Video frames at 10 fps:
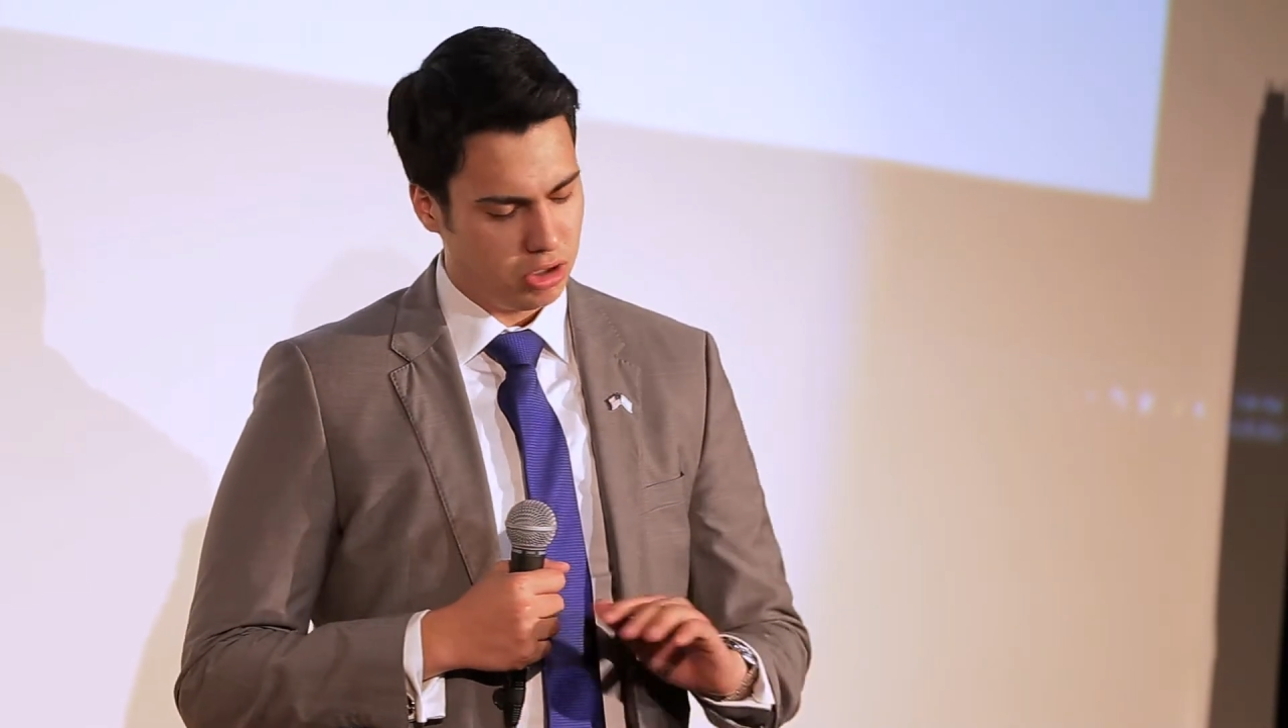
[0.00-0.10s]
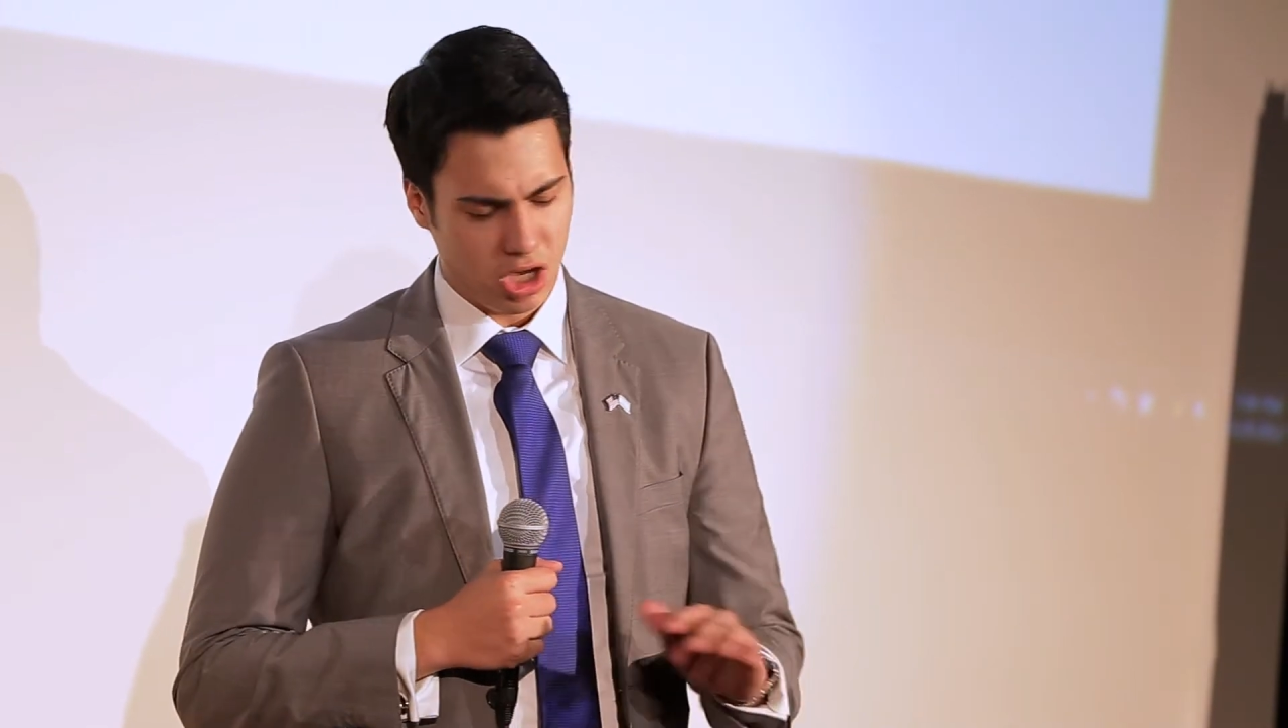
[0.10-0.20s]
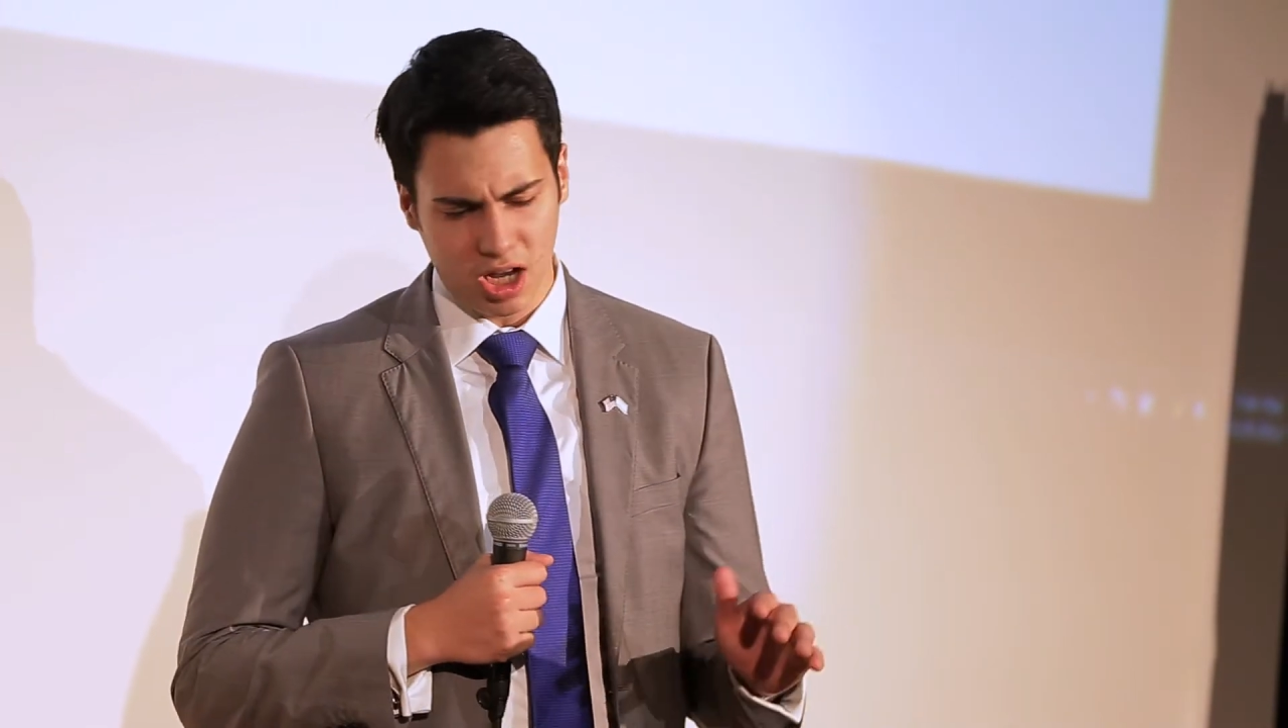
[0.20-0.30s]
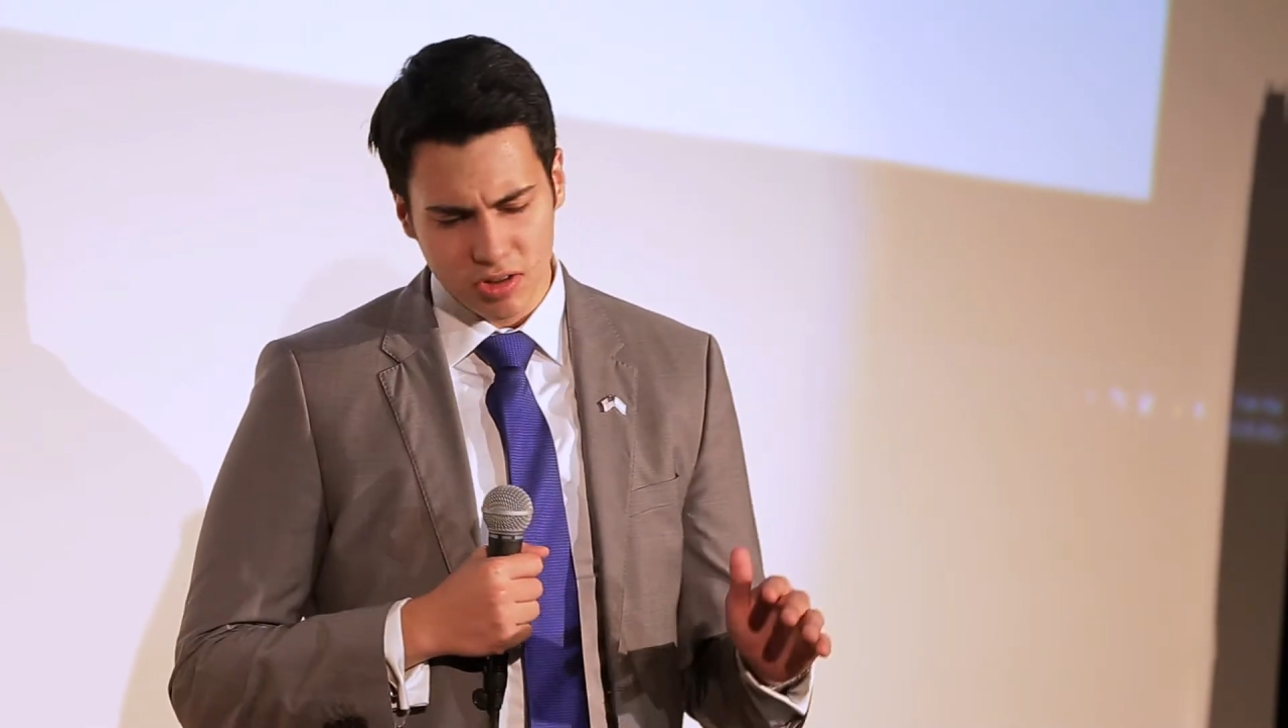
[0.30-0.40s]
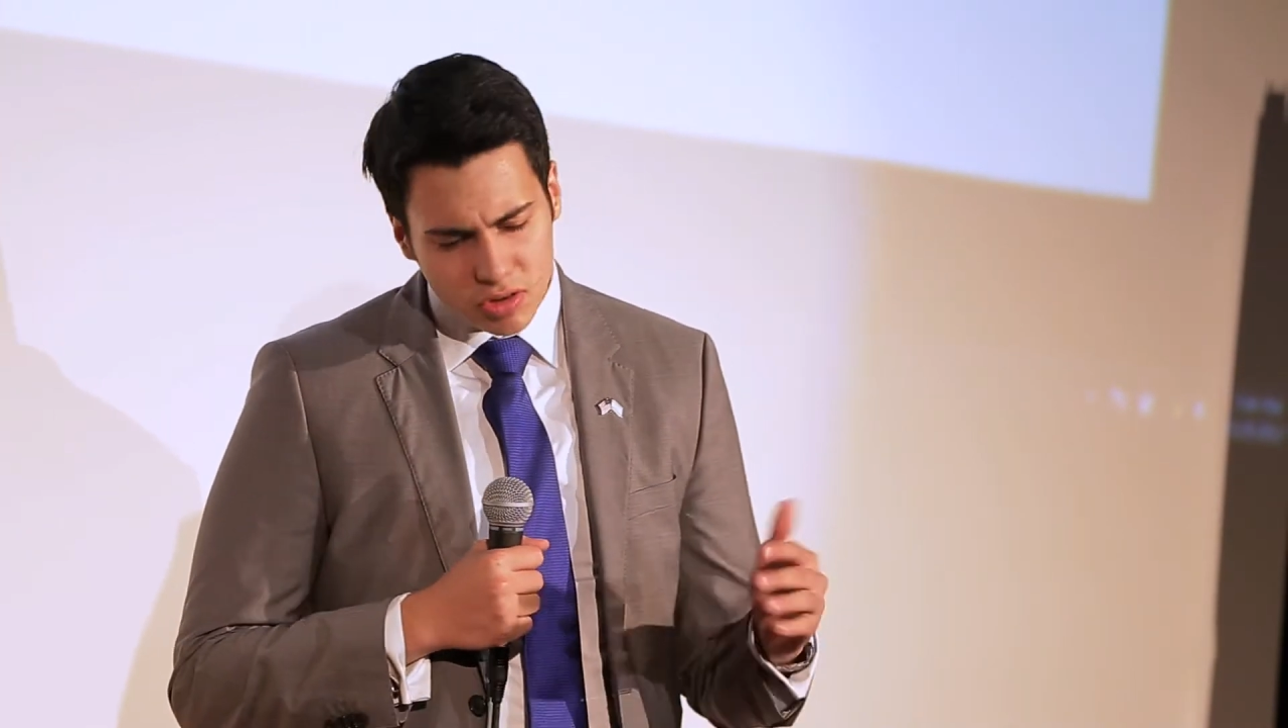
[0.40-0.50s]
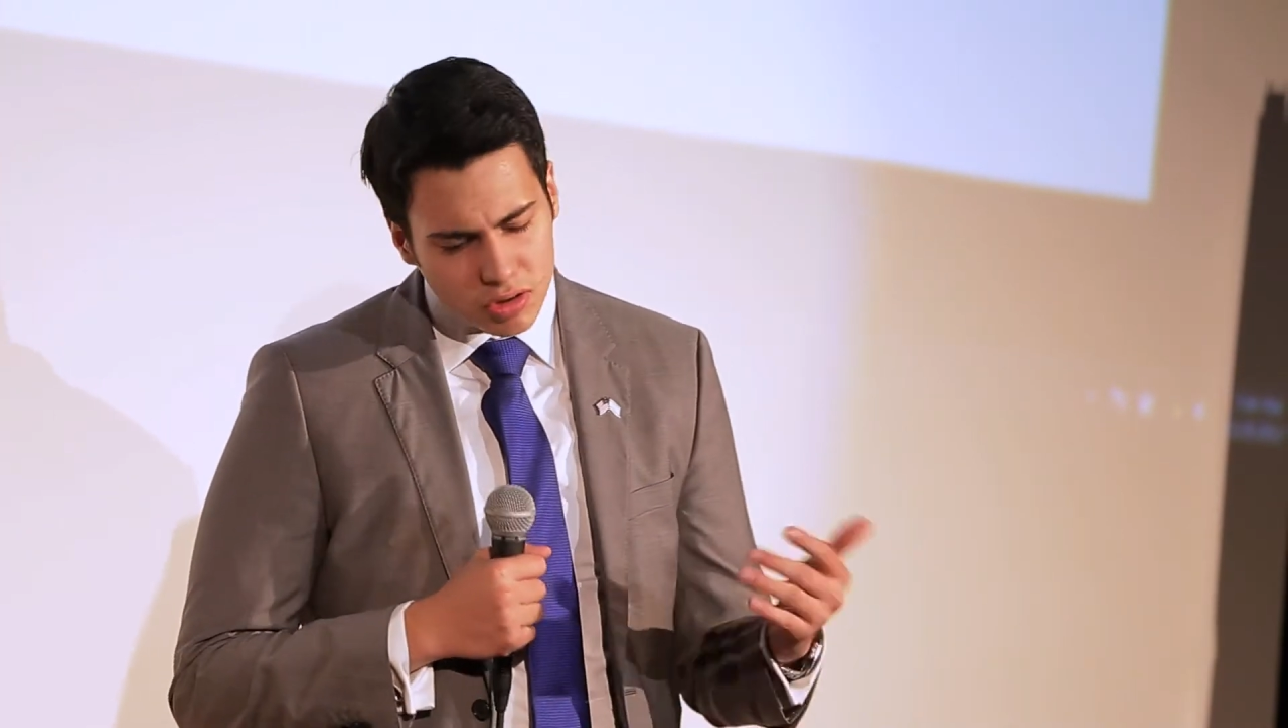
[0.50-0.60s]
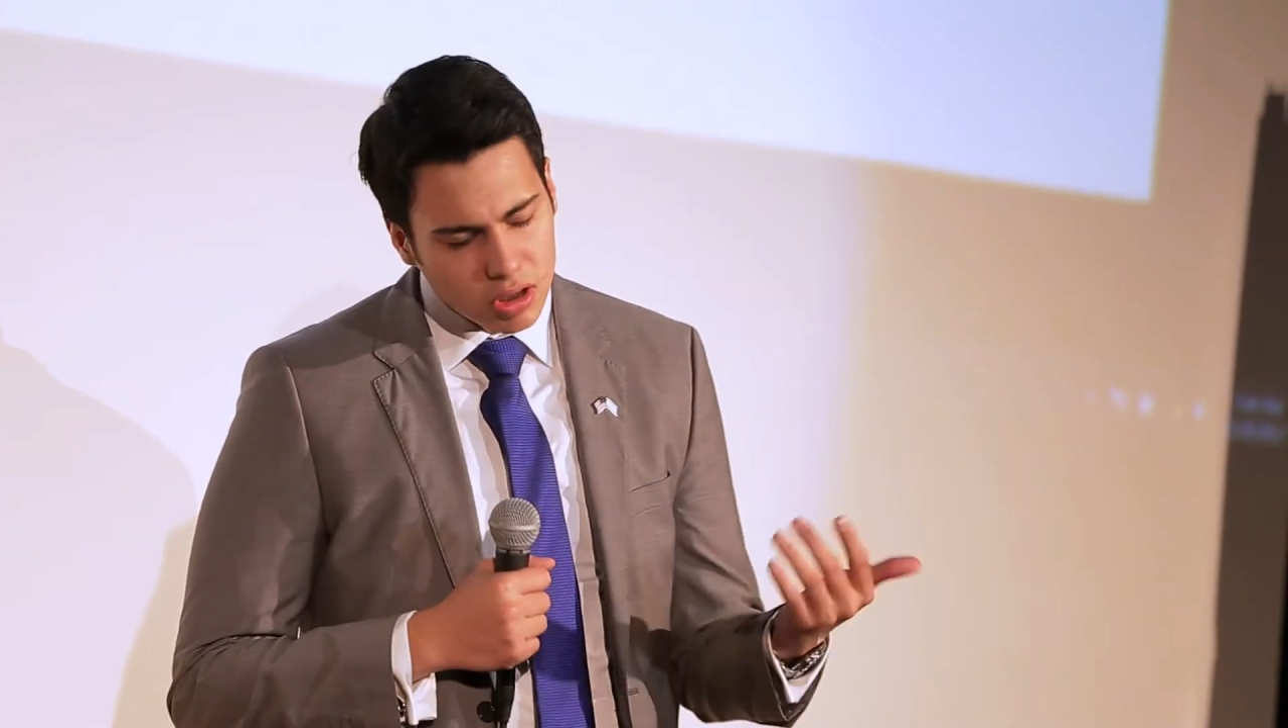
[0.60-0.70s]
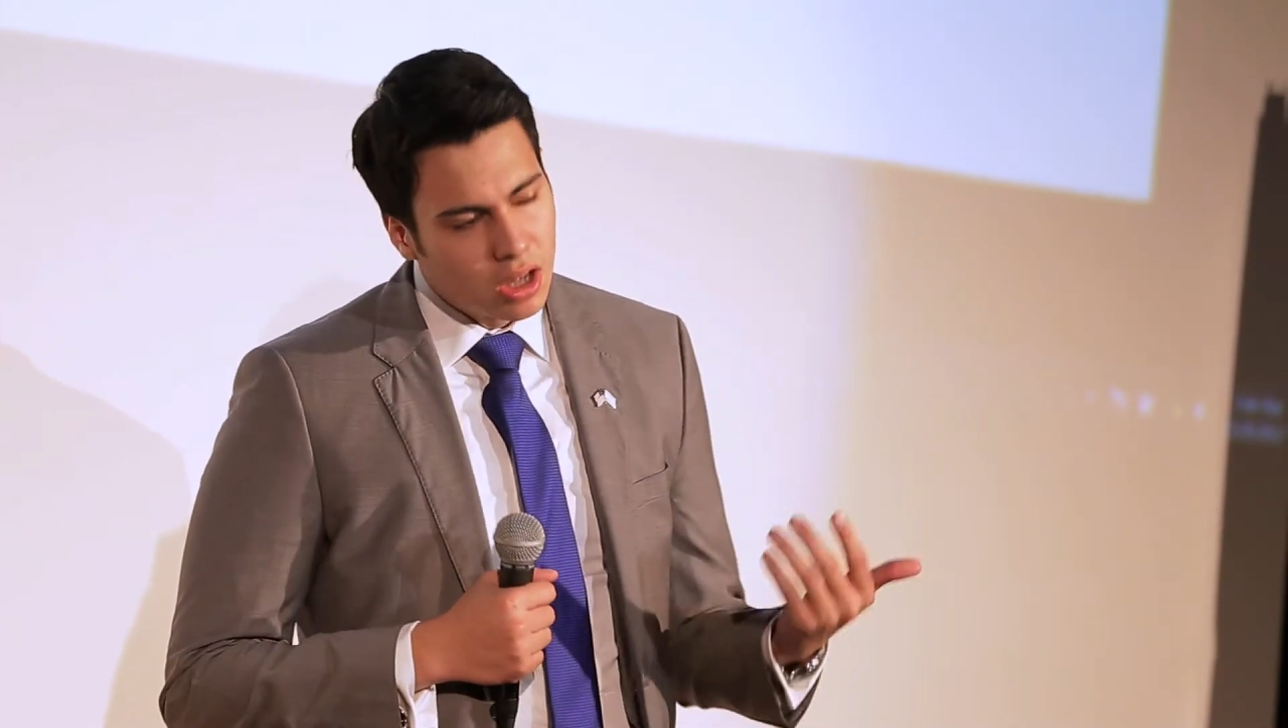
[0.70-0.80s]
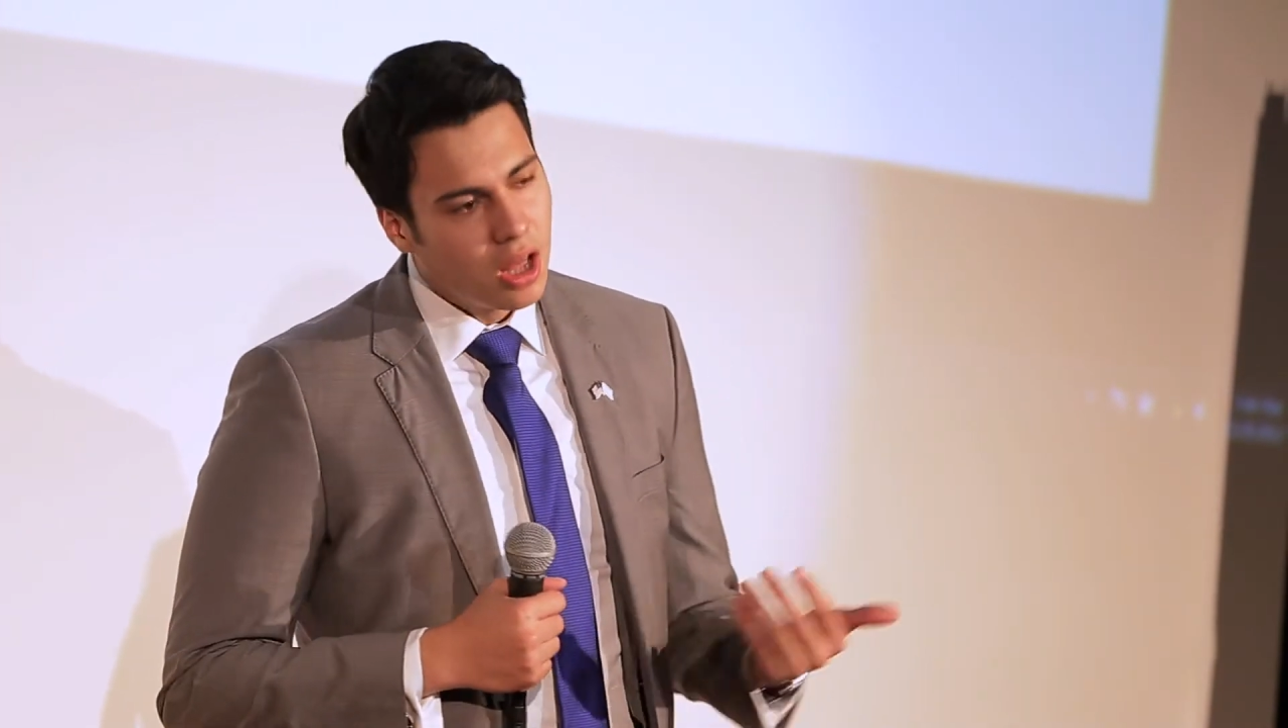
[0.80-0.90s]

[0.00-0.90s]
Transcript: Yes.